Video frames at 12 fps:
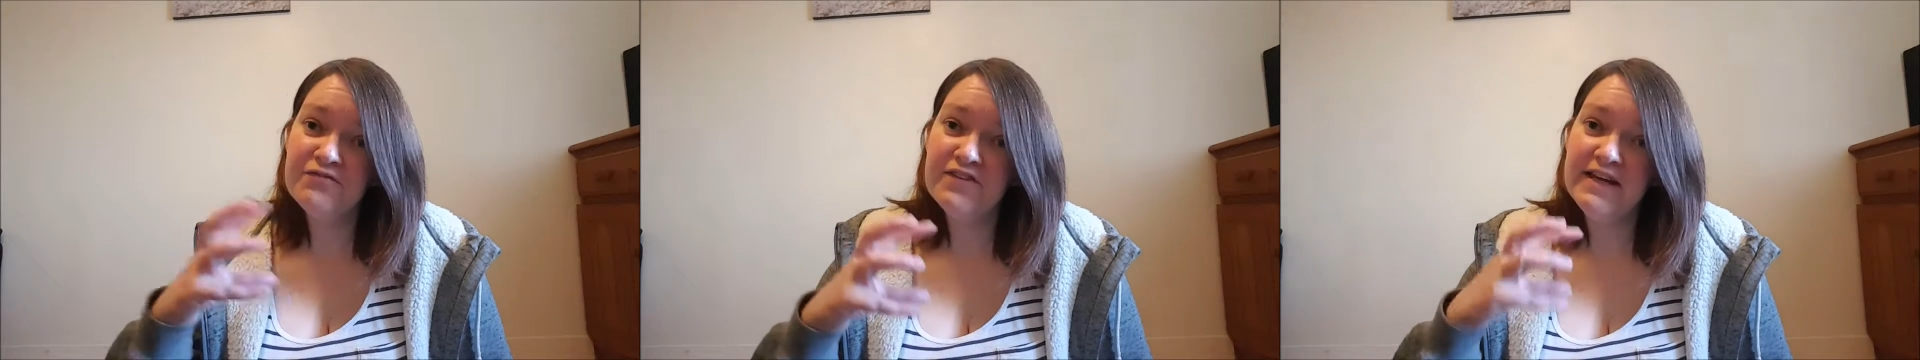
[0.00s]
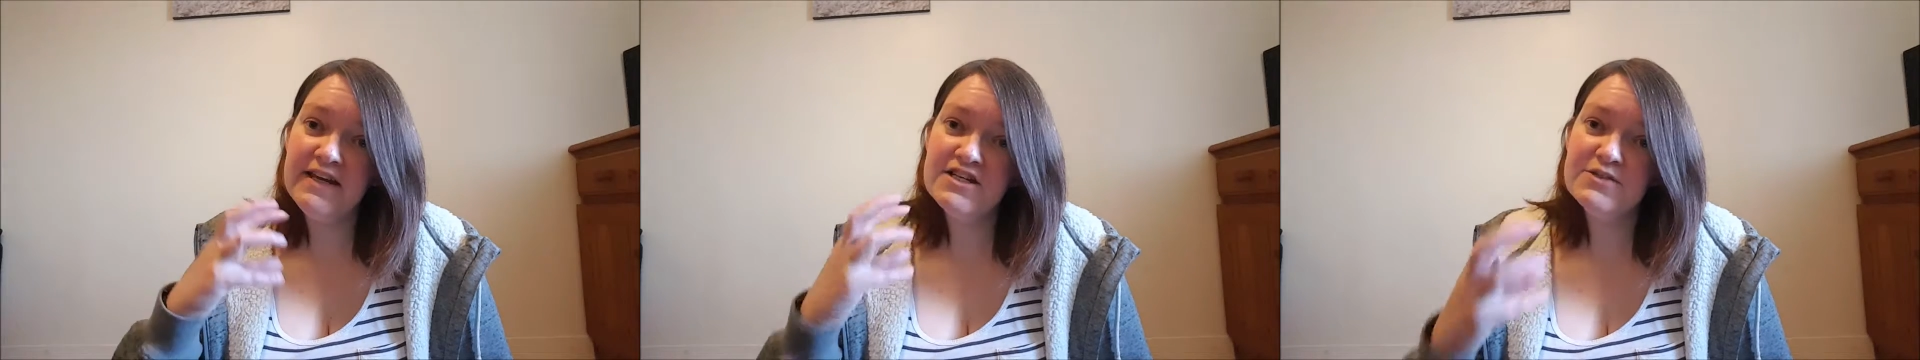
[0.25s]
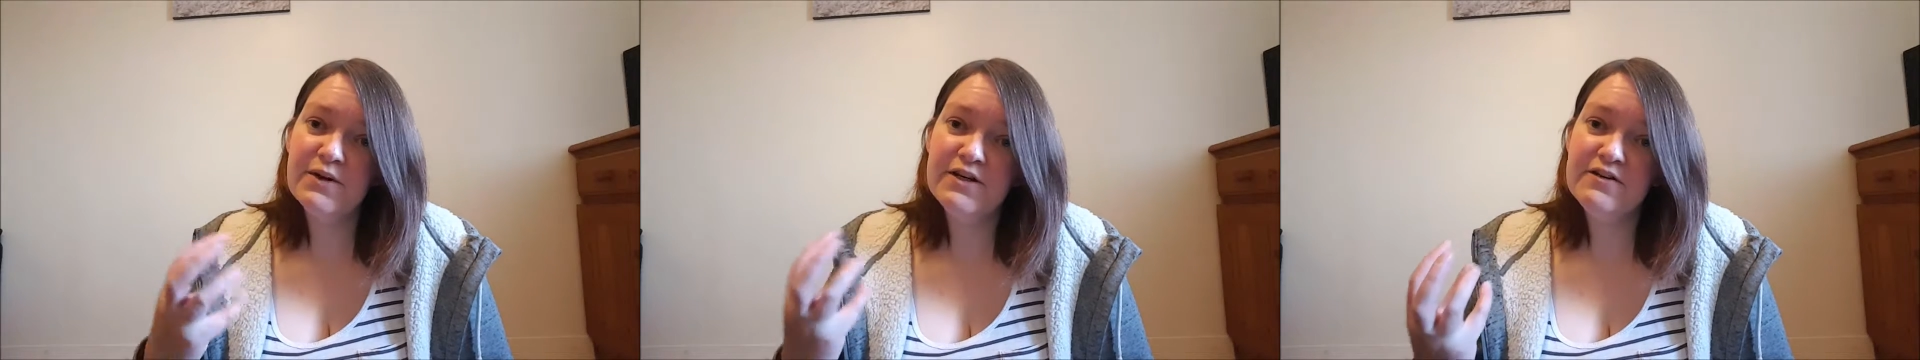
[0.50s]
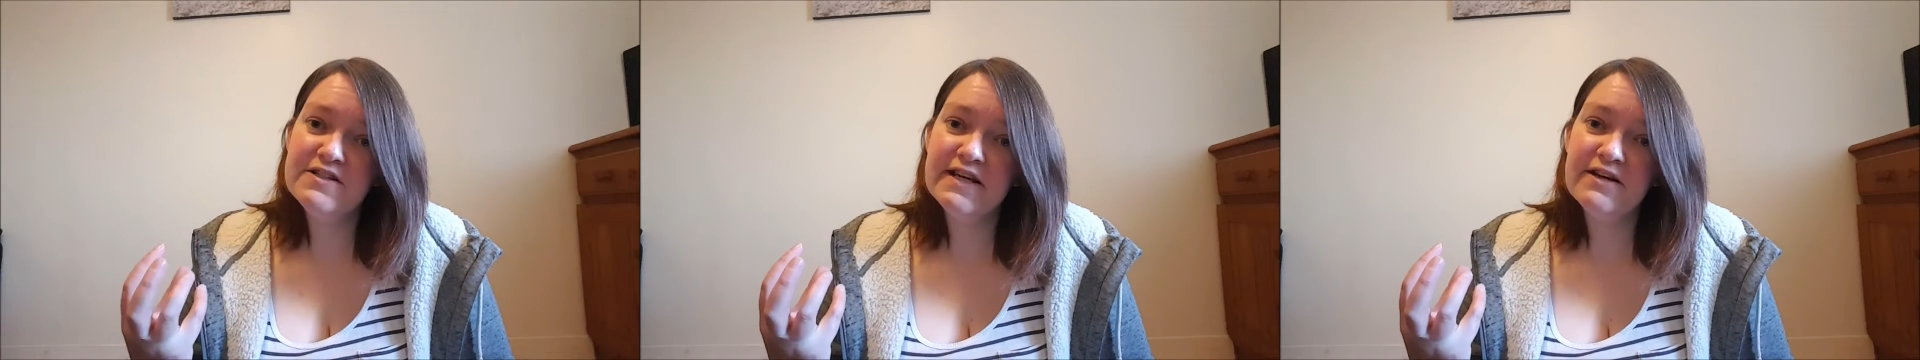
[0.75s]
for each one
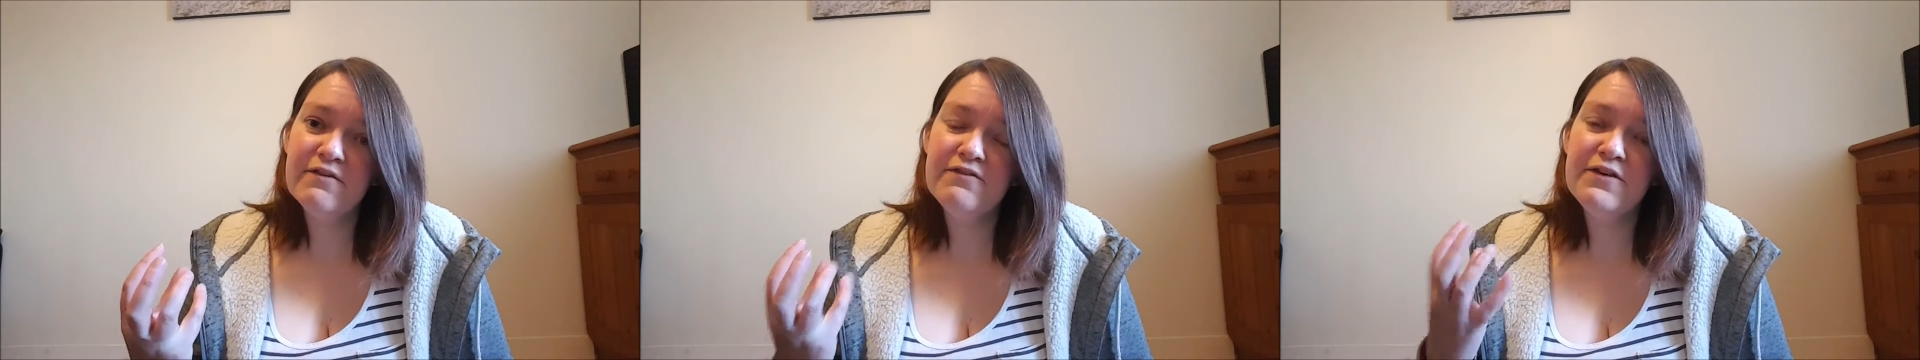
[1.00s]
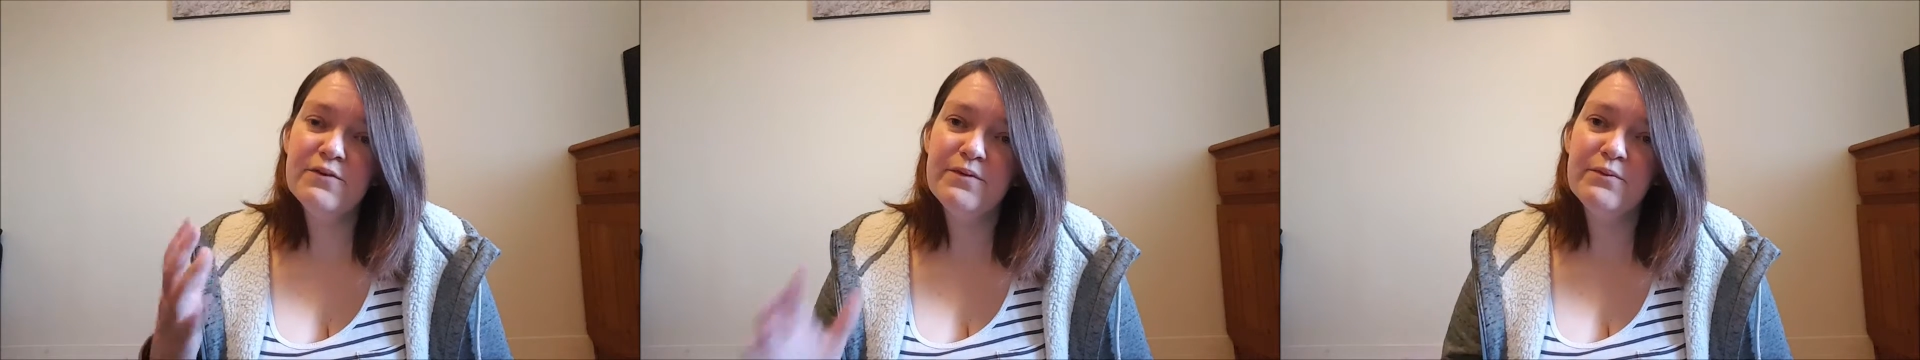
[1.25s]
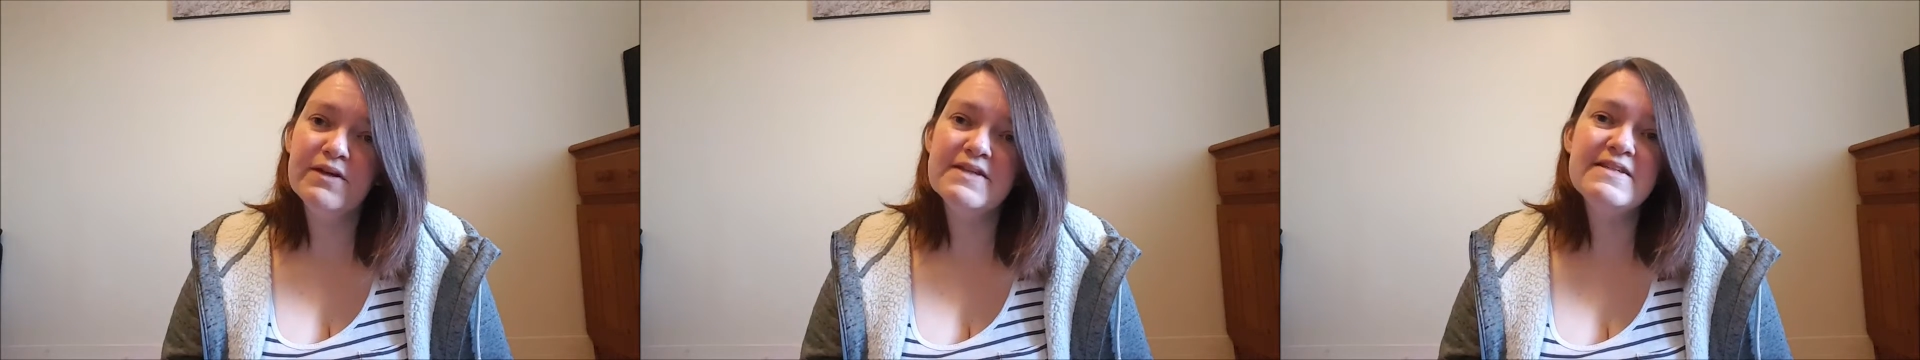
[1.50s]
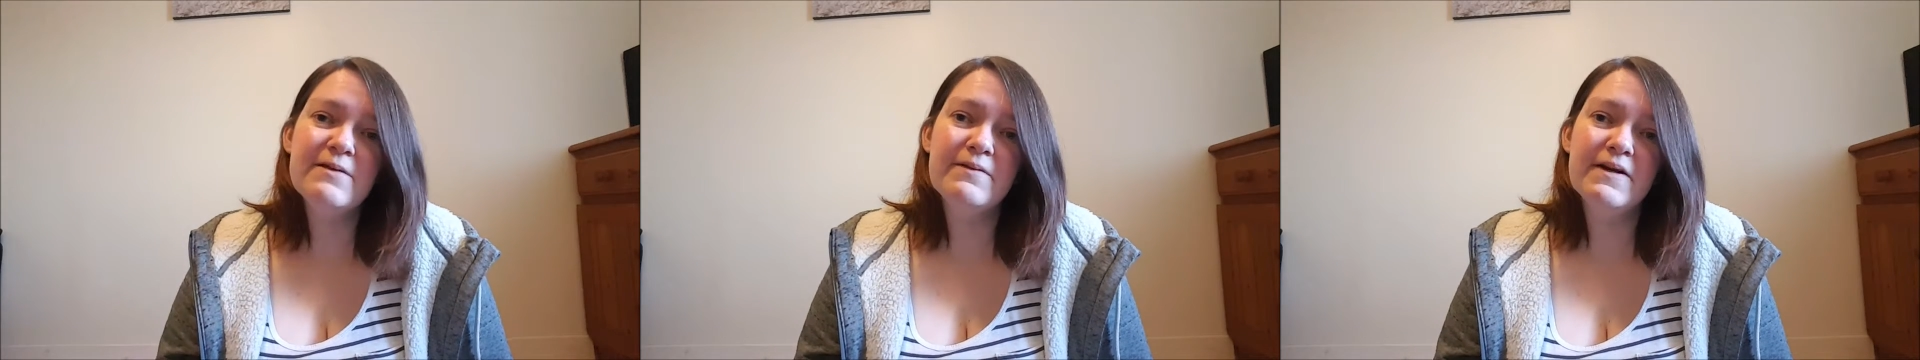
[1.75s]
you tick off, you'll be
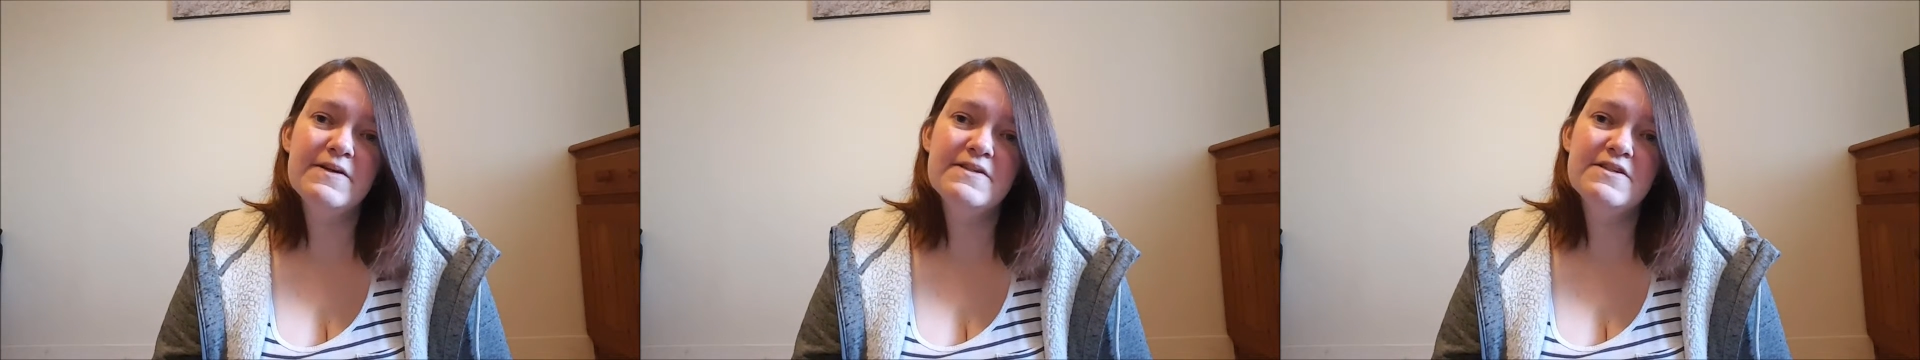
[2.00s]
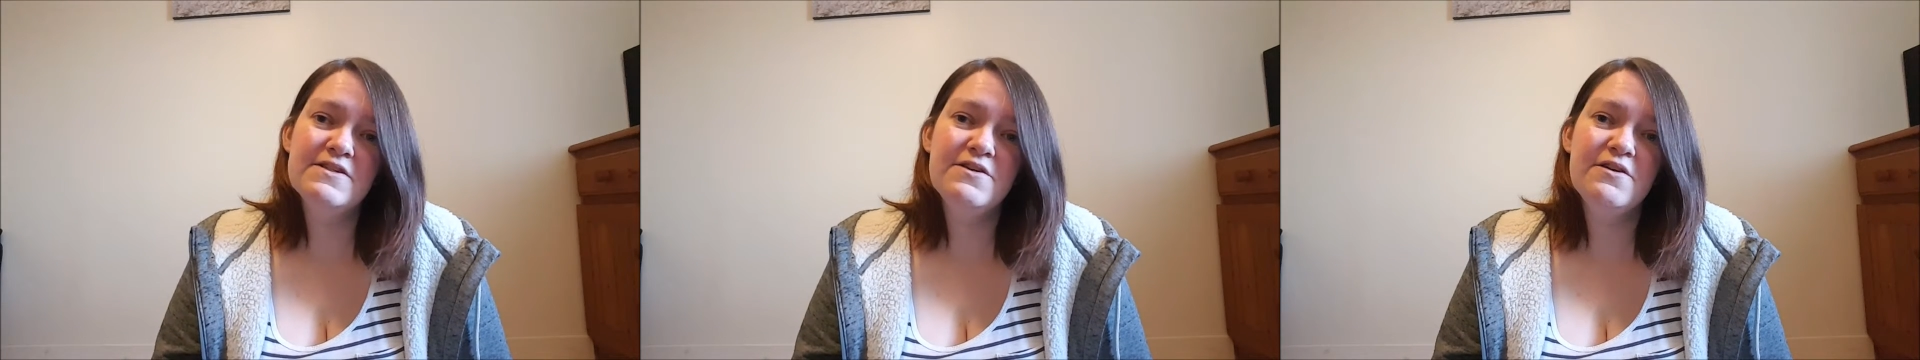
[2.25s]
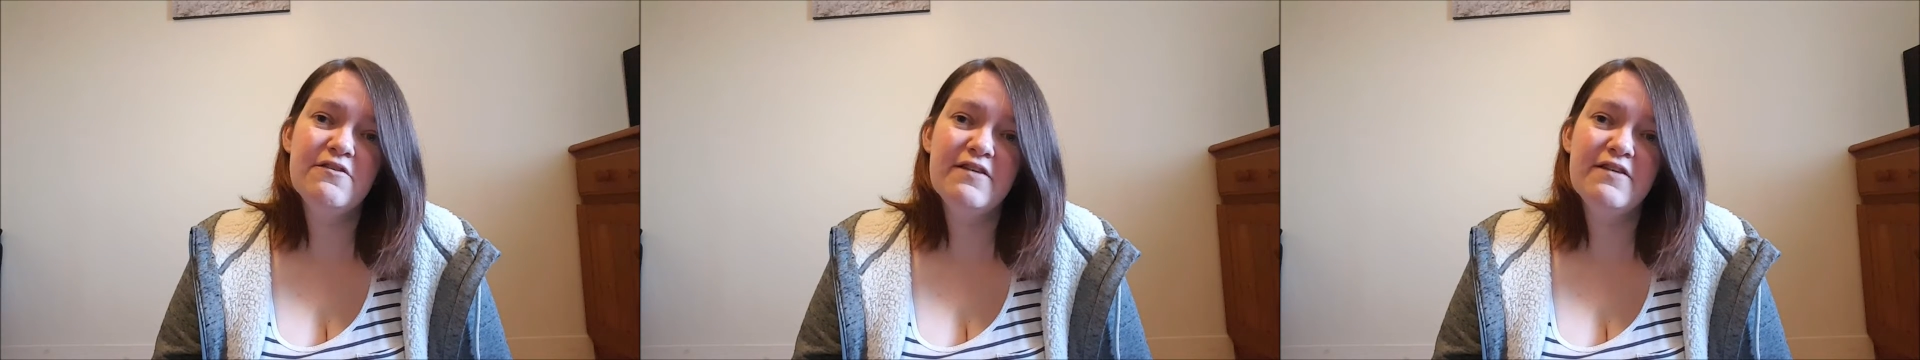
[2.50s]
one step closer to